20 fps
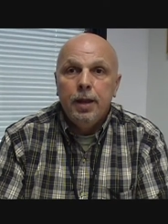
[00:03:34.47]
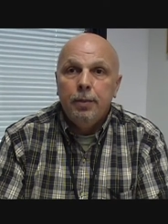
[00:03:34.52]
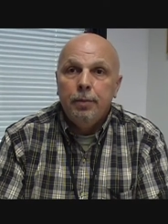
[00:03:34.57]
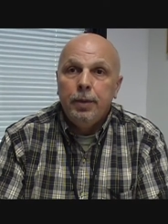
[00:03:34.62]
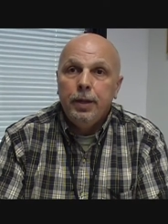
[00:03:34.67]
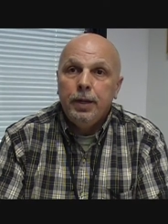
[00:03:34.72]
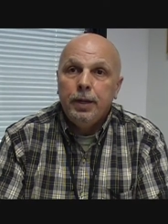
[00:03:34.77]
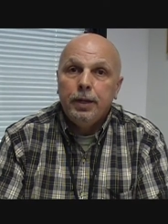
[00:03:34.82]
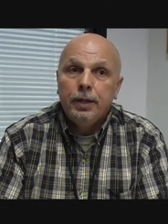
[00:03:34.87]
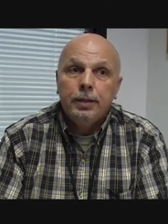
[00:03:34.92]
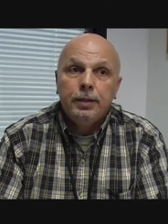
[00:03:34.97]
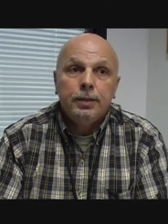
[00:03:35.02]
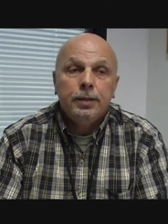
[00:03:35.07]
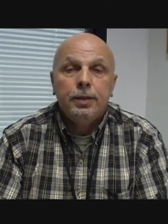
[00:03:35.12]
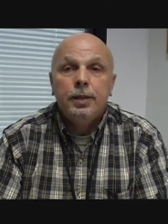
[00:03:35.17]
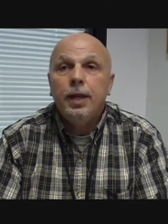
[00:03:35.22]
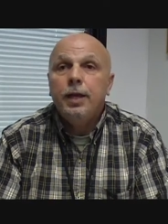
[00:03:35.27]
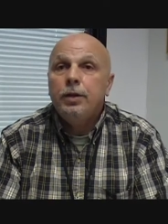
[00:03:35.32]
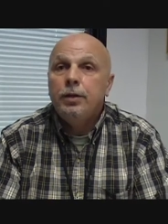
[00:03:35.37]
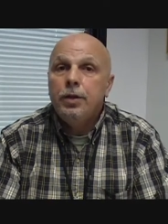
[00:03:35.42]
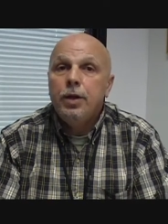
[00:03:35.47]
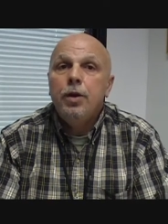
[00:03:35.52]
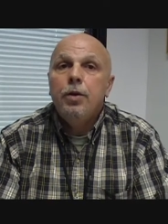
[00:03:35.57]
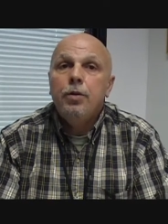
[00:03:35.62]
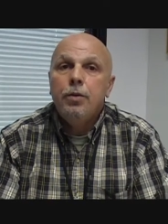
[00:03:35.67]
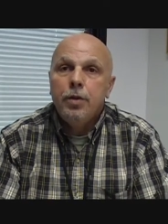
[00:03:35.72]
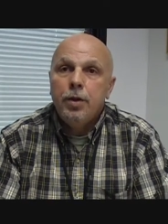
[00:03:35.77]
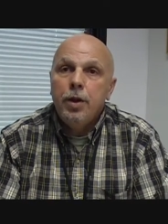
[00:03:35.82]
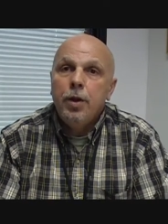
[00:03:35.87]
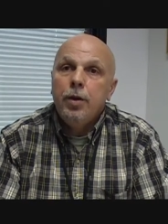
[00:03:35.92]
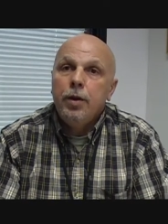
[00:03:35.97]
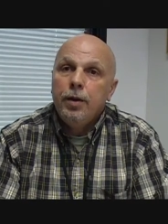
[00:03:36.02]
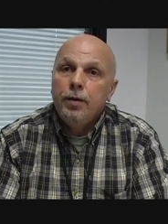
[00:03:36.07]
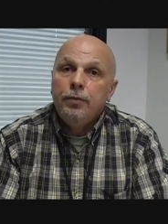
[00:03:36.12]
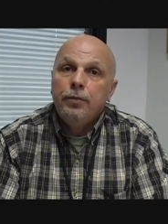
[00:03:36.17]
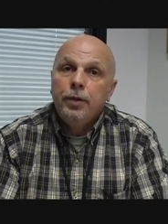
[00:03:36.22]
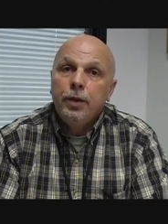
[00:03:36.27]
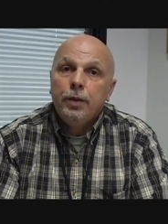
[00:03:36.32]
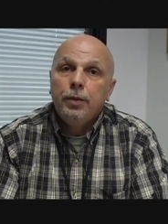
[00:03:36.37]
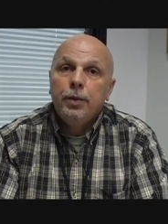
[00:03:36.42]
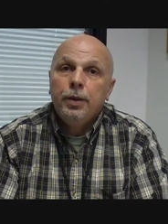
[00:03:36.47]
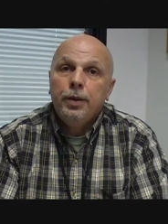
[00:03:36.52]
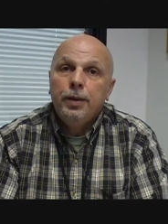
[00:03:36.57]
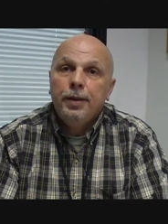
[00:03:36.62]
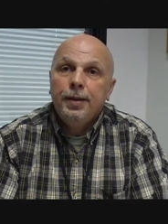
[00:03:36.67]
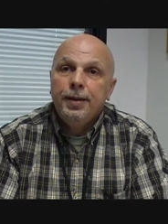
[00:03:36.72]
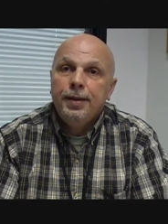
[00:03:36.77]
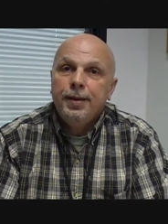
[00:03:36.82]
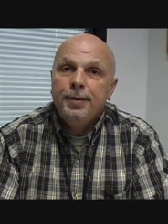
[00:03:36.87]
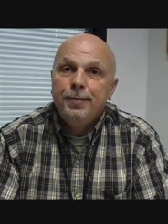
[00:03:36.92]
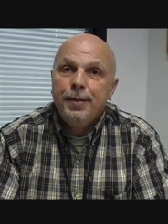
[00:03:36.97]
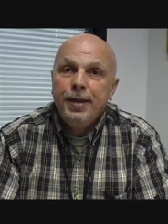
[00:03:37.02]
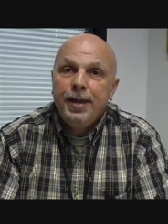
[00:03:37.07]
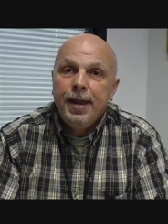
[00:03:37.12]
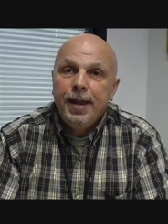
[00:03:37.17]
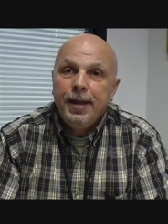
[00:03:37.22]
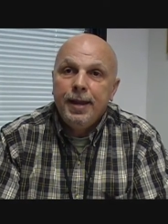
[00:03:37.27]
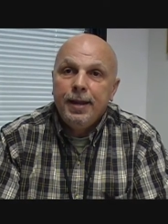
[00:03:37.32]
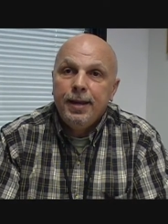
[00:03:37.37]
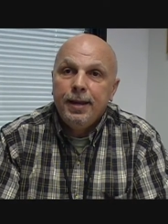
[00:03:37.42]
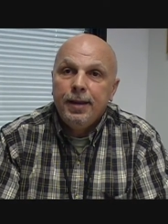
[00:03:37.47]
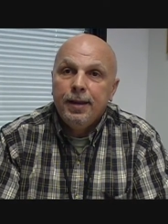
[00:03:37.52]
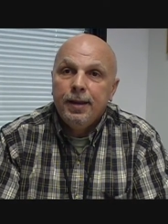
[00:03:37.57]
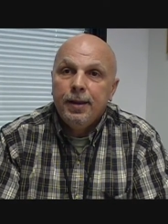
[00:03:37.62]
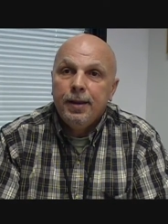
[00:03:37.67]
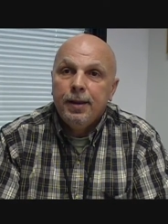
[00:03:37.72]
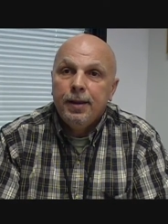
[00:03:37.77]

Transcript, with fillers: because they don't know if they're really going to be getting